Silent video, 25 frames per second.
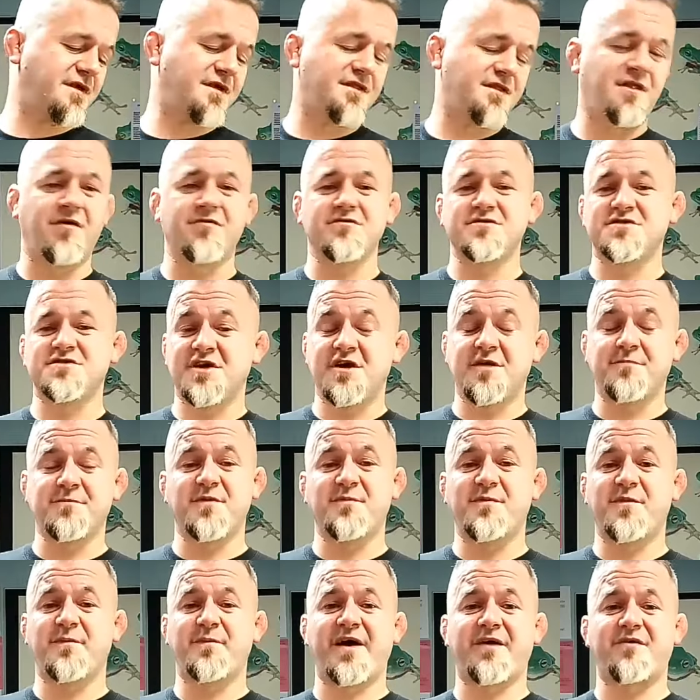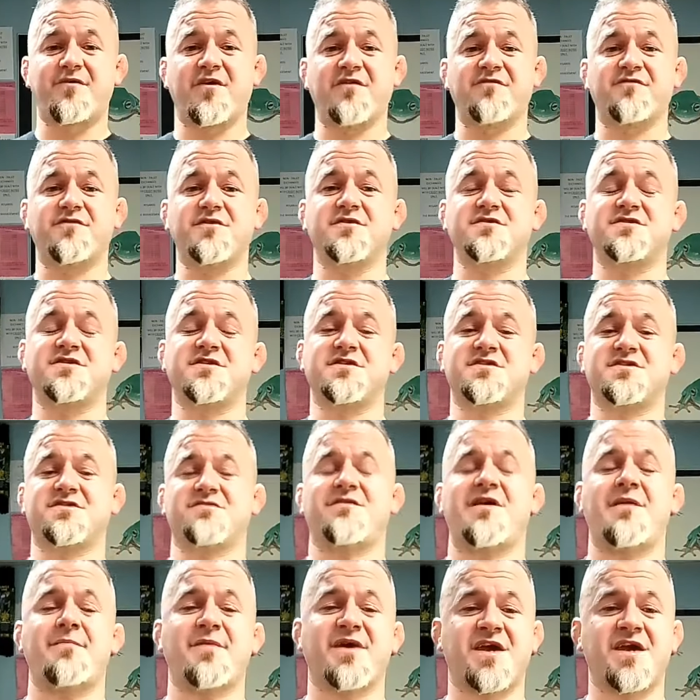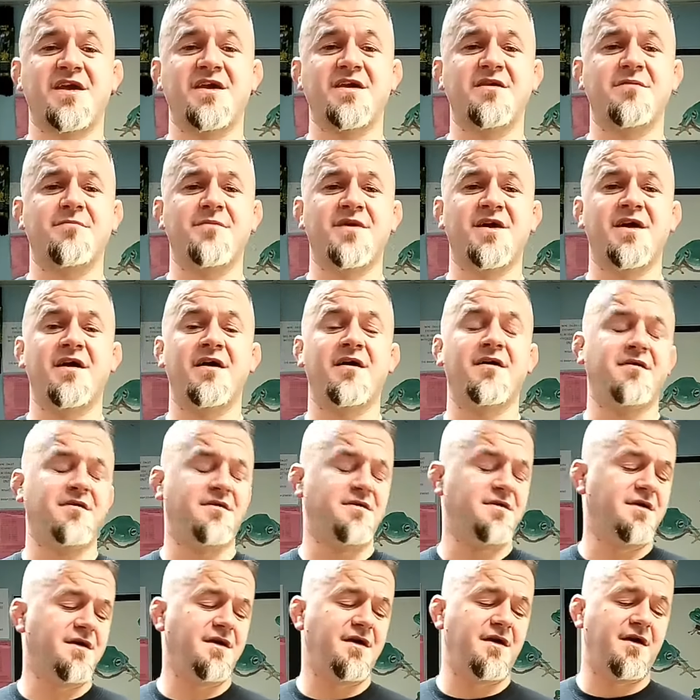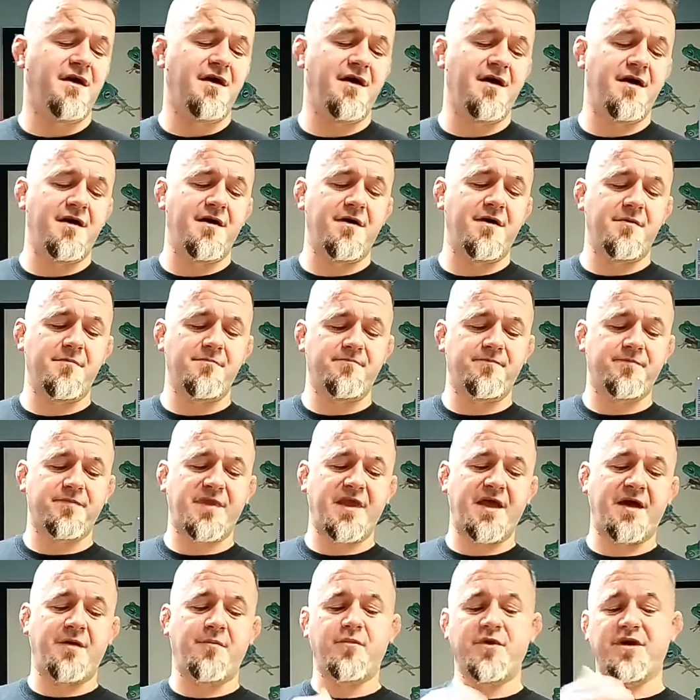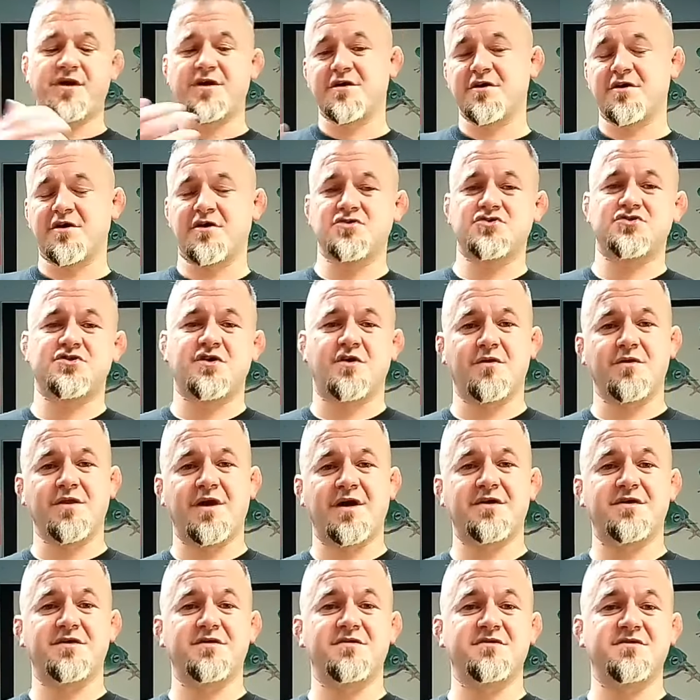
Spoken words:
Long term, you'd be better off using a ceramic heat emitter, and we can control that